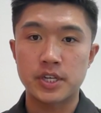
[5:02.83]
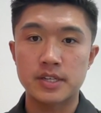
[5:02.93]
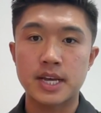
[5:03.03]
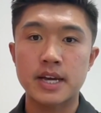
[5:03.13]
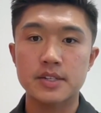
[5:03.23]

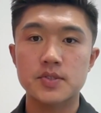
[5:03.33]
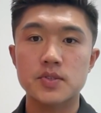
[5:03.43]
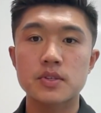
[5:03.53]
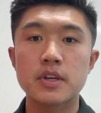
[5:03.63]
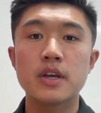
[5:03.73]

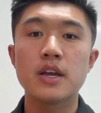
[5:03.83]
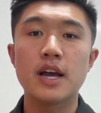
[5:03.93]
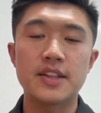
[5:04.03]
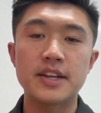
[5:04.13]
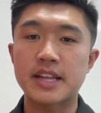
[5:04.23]
attacks.
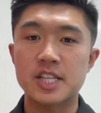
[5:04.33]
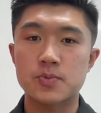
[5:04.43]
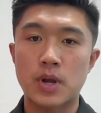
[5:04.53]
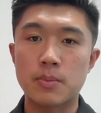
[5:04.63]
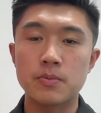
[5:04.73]
I think that's
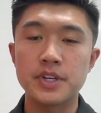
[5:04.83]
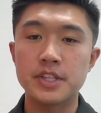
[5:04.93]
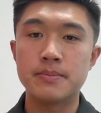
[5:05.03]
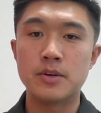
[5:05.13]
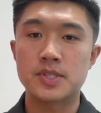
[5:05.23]
probably
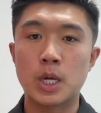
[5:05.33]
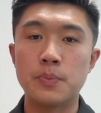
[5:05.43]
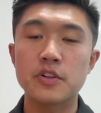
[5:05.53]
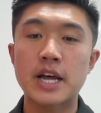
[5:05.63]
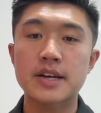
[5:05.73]
the most
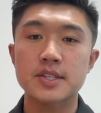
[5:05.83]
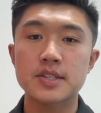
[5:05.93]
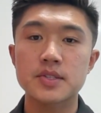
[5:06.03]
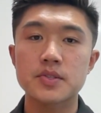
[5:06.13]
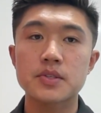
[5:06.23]
helpful
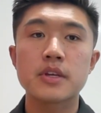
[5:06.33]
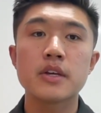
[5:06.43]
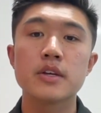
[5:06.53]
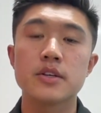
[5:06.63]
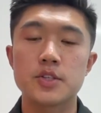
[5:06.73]
axis.
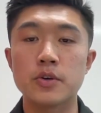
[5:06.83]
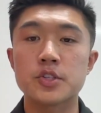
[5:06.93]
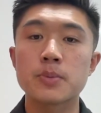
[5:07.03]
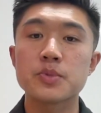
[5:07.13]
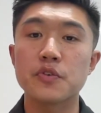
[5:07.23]
So in
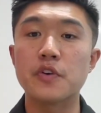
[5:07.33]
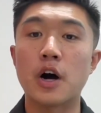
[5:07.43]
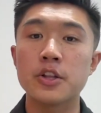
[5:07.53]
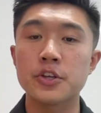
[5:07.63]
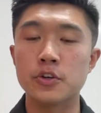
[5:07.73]
terms of
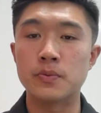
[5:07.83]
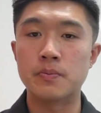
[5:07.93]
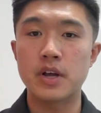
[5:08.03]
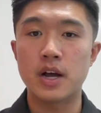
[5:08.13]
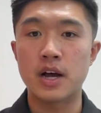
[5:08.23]

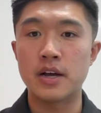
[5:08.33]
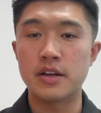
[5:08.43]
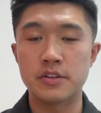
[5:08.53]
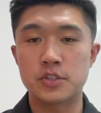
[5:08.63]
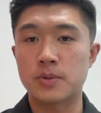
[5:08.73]
volume,
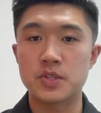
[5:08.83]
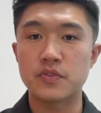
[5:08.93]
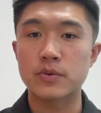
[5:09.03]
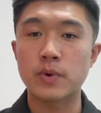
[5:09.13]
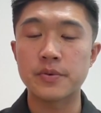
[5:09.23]
in terms of
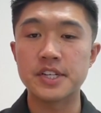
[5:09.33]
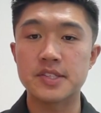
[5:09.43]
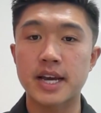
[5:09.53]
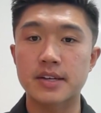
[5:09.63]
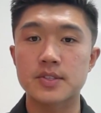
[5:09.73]
like what we
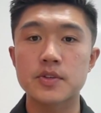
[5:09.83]
detect,